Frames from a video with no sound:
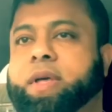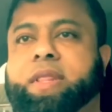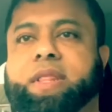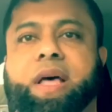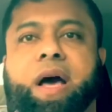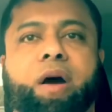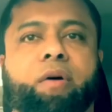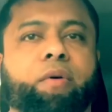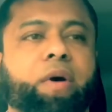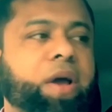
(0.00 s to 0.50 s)

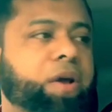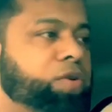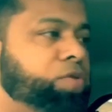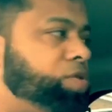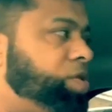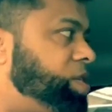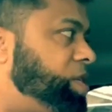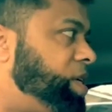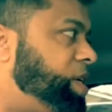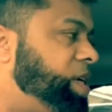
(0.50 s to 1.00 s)
now I could
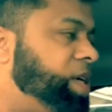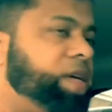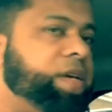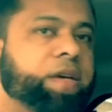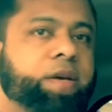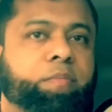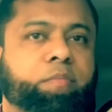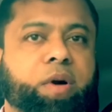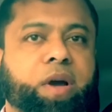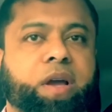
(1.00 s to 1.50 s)
see
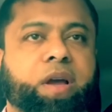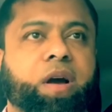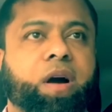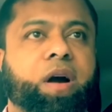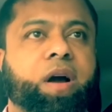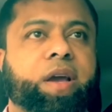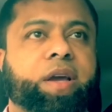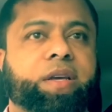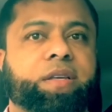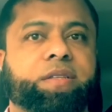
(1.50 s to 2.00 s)
my
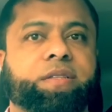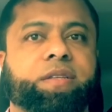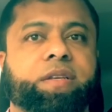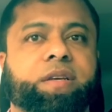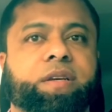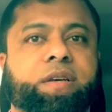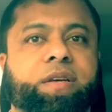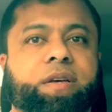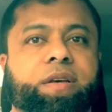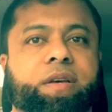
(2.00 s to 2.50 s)
car is
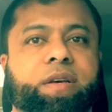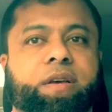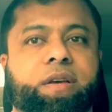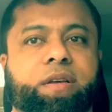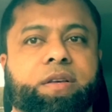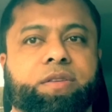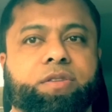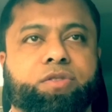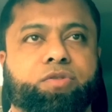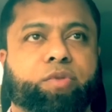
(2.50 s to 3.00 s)

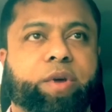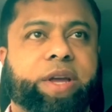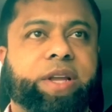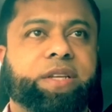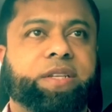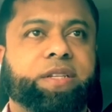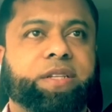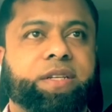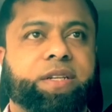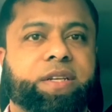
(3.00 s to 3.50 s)

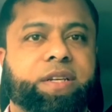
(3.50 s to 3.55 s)
straight